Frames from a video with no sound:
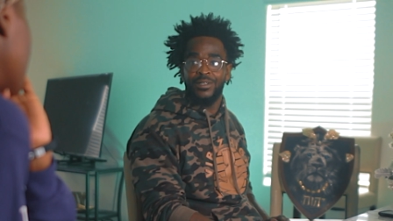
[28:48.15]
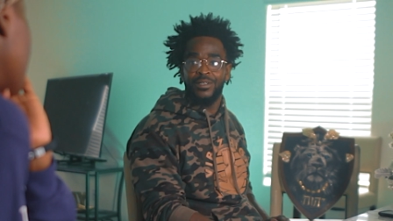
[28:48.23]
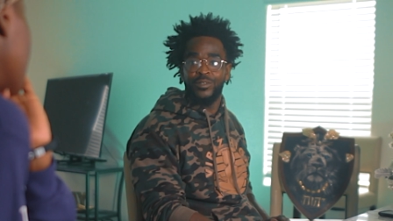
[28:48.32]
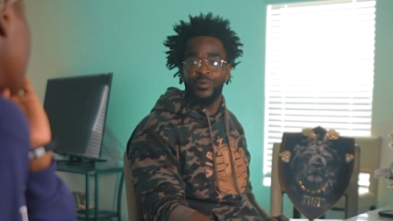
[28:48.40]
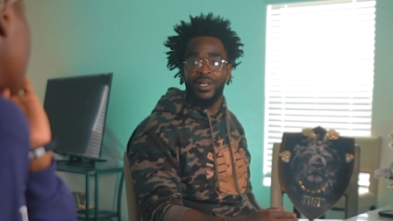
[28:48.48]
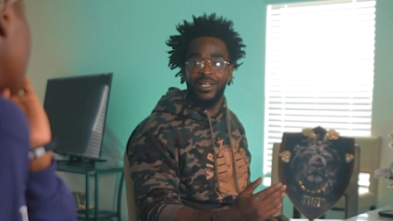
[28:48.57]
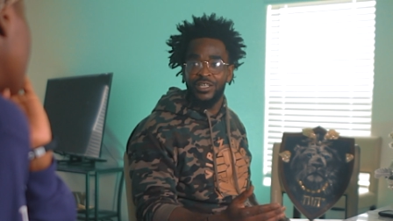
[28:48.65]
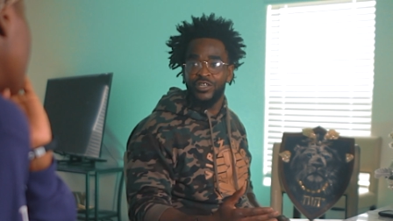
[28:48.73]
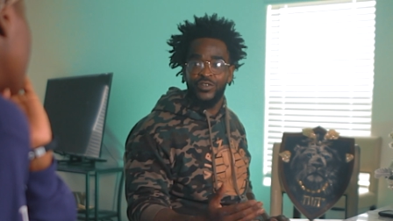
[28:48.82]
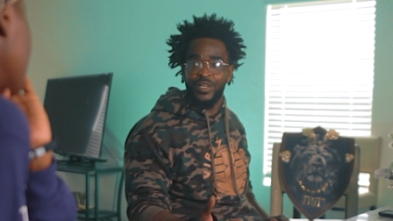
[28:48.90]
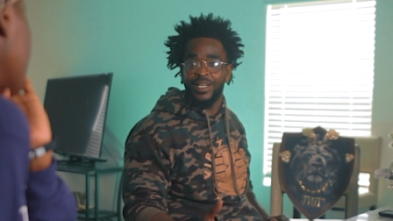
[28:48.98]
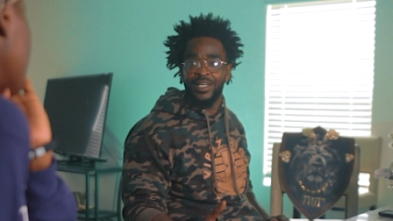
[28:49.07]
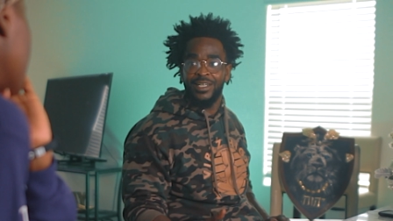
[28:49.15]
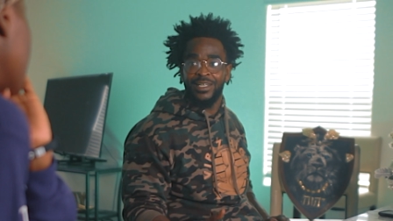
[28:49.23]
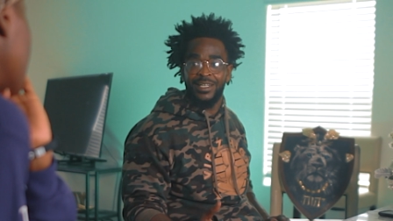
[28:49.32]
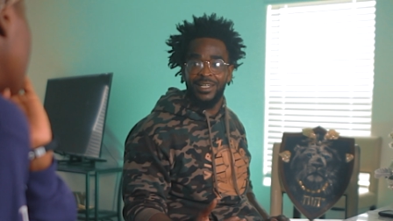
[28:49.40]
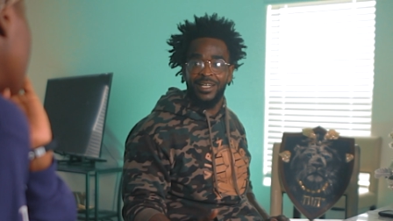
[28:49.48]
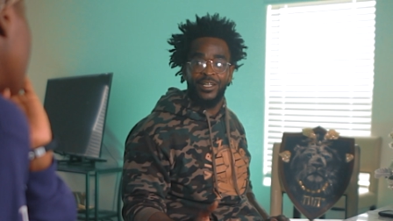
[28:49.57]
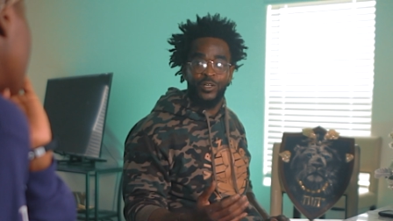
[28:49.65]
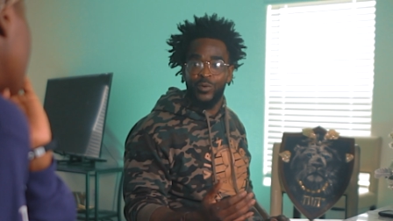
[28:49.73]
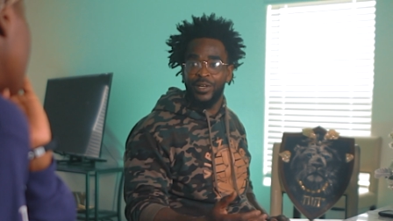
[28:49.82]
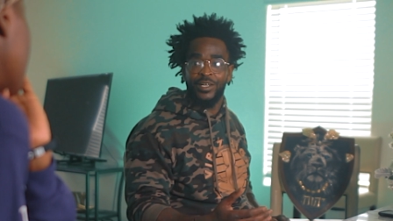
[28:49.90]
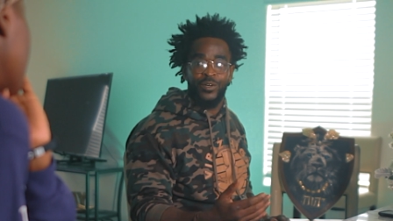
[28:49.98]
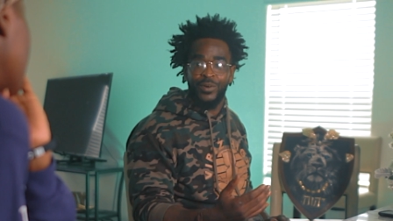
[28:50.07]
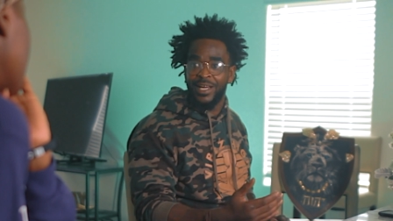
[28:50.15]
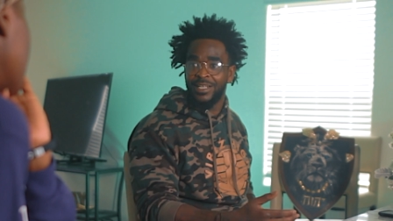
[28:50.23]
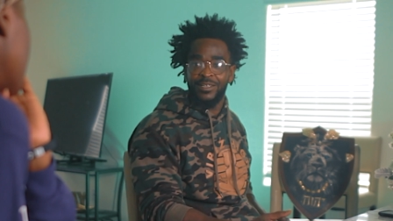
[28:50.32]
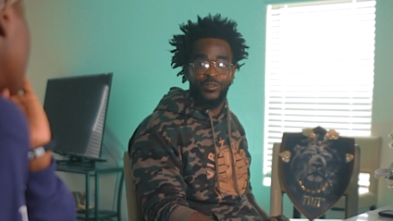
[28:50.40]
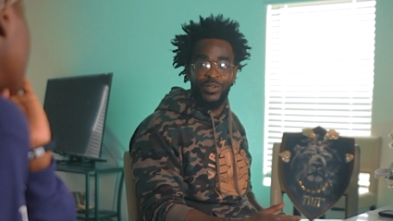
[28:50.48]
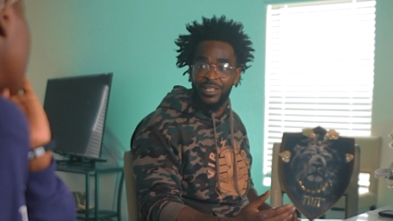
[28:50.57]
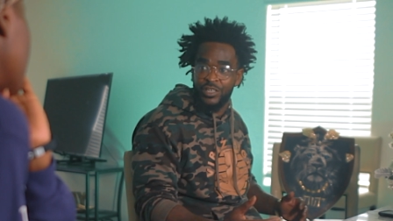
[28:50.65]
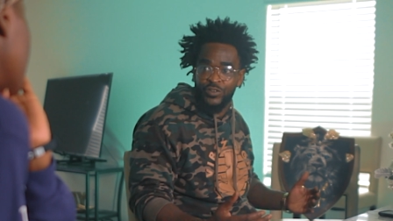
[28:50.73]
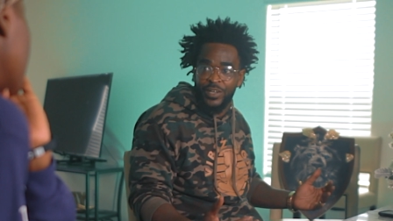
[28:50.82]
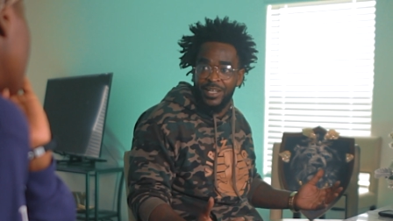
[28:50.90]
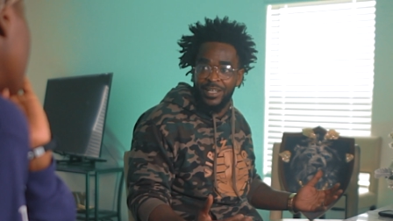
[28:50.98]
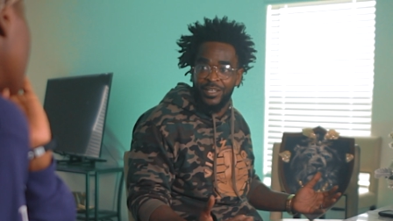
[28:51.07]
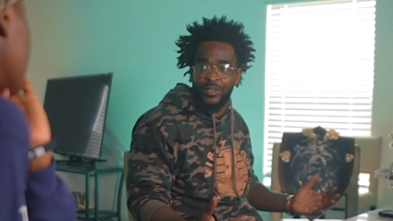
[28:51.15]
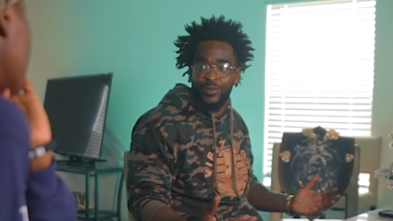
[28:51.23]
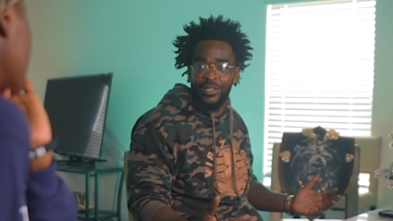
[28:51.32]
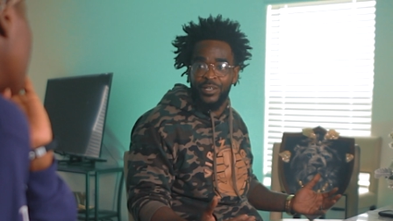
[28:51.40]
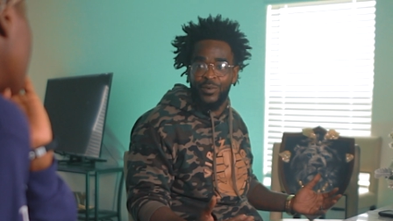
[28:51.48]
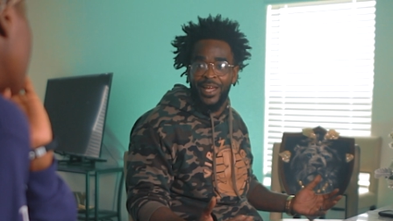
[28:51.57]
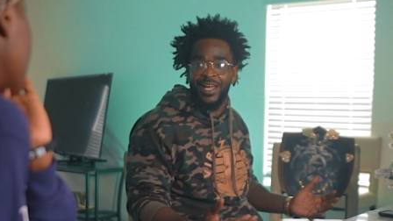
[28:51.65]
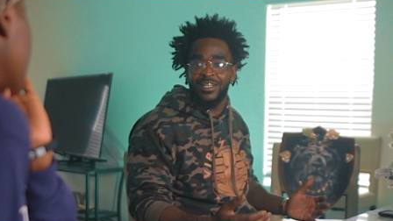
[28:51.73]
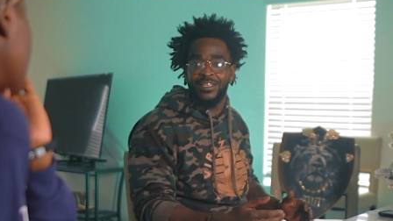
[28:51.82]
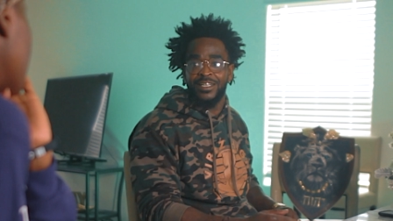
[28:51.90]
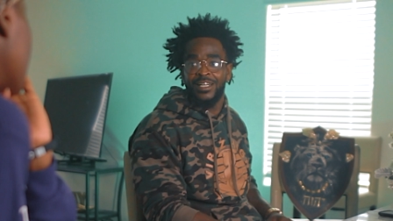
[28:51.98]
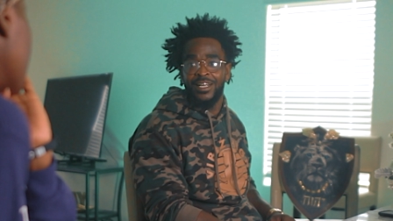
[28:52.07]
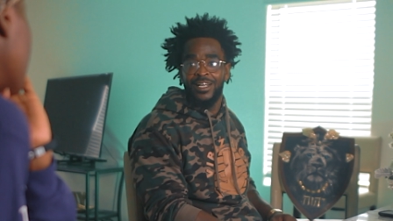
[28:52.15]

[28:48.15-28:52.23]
You illustrating in your in your you illustrating in your in your action.